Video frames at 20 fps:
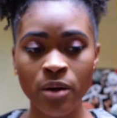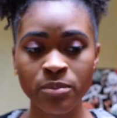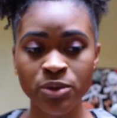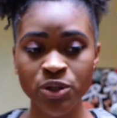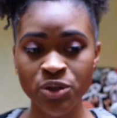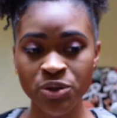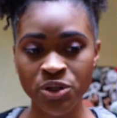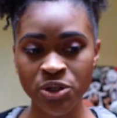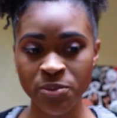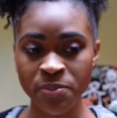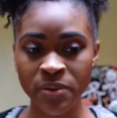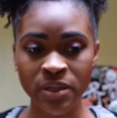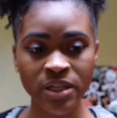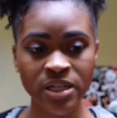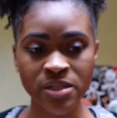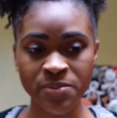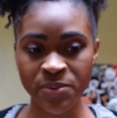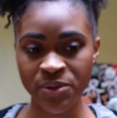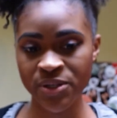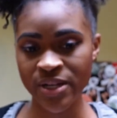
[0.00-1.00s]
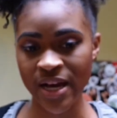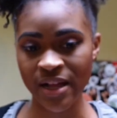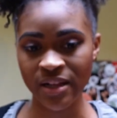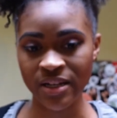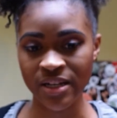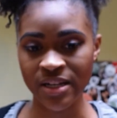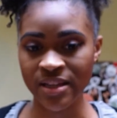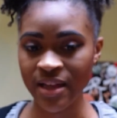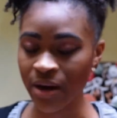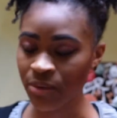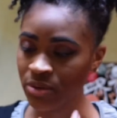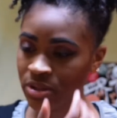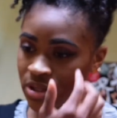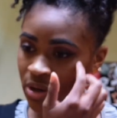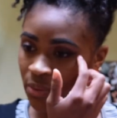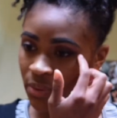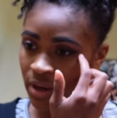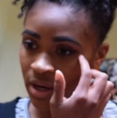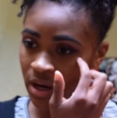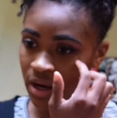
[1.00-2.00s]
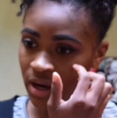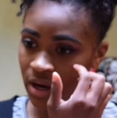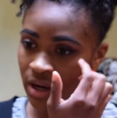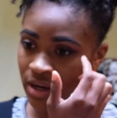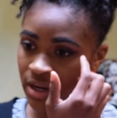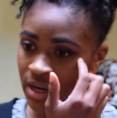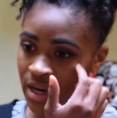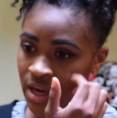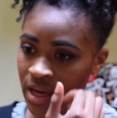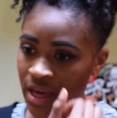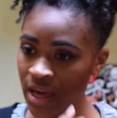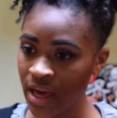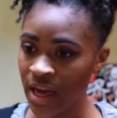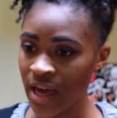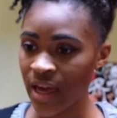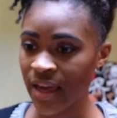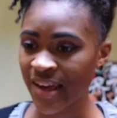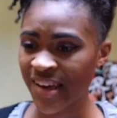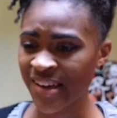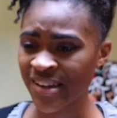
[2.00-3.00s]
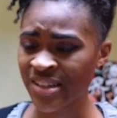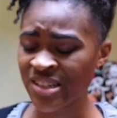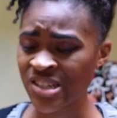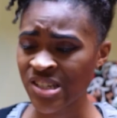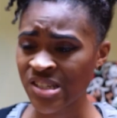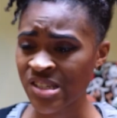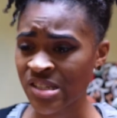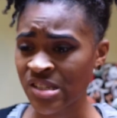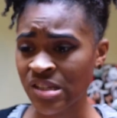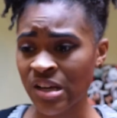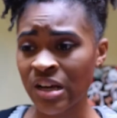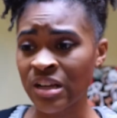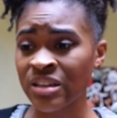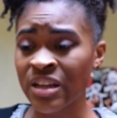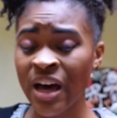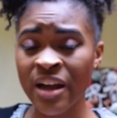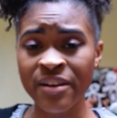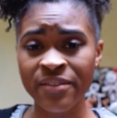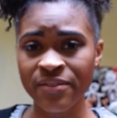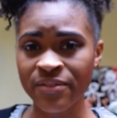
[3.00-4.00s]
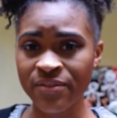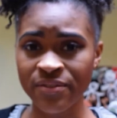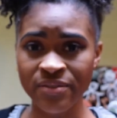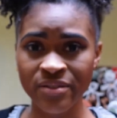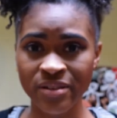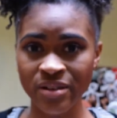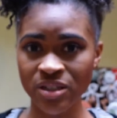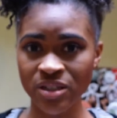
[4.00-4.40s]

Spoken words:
due to police brutality that was going on, and just a lot of,